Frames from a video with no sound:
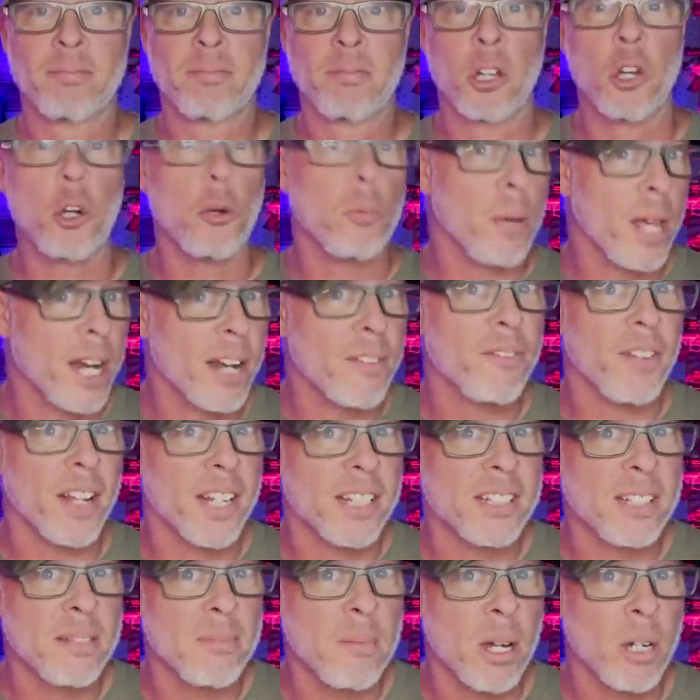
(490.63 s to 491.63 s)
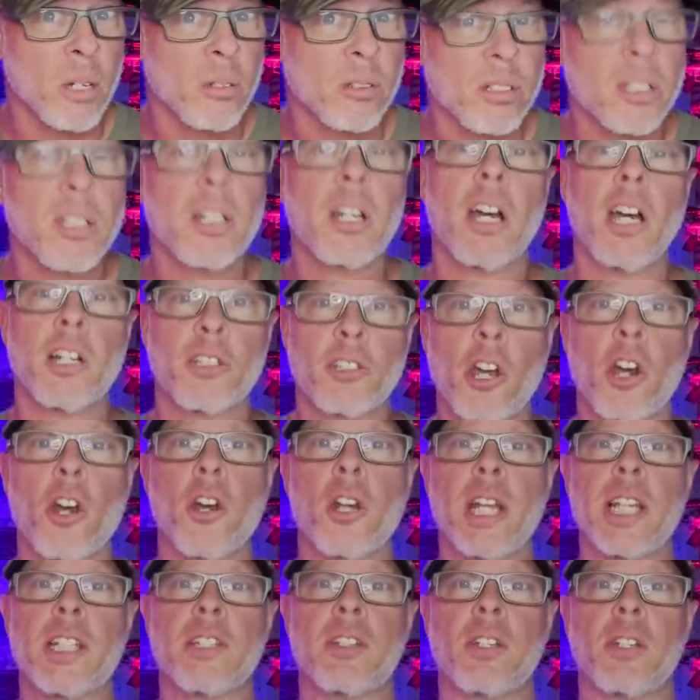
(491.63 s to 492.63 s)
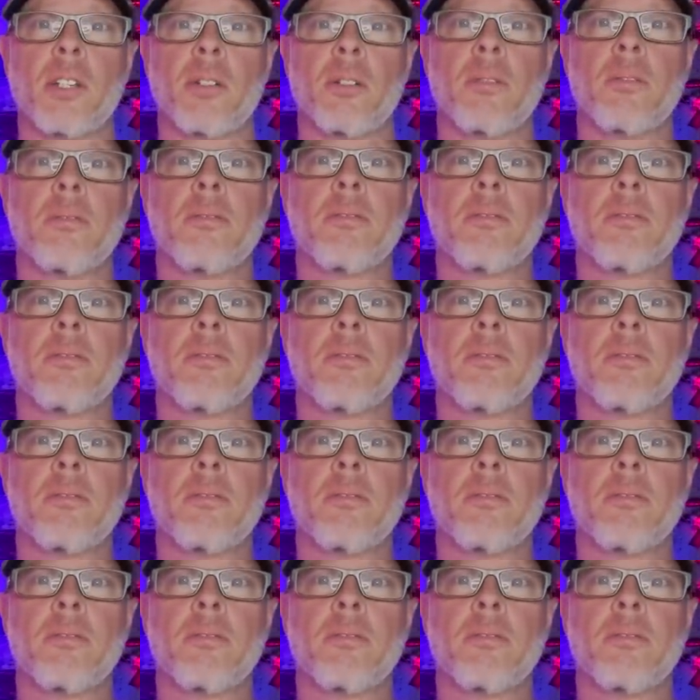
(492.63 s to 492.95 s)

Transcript: Who benefits the most? Attorneys do.